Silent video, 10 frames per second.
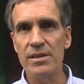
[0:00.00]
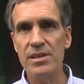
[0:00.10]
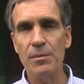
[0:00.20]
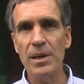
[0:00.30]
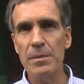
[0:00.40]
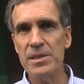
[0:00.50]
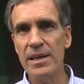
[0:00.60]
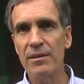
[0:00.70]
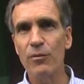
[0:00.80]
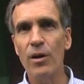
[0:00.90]
And sometimes
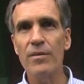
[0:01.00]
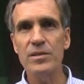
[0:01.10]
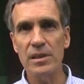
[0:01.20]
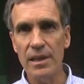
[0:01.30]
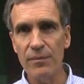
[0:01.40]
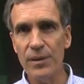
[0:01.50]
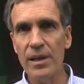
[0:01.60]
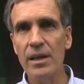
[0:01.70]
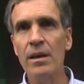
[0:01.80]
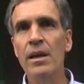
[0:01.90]
that involves
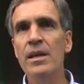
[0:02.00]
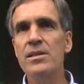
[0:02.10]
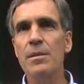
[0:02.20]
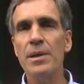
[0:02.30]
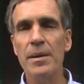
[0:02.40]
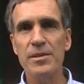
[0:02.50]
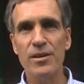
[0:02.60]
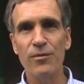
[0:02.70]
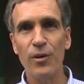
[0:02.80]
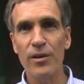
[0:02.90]
leafleting,
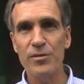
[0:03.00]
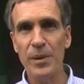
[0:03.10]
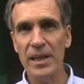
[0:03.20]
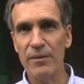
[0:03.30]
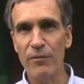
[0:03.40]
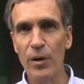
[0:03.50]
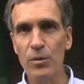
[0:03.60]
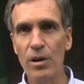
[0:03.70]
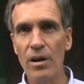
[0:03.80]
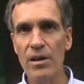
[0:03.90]
sometimes it involves making
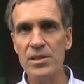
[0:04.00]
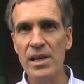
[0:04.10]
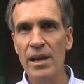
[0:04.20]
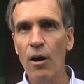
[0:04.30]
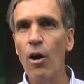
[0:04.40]
phone calls,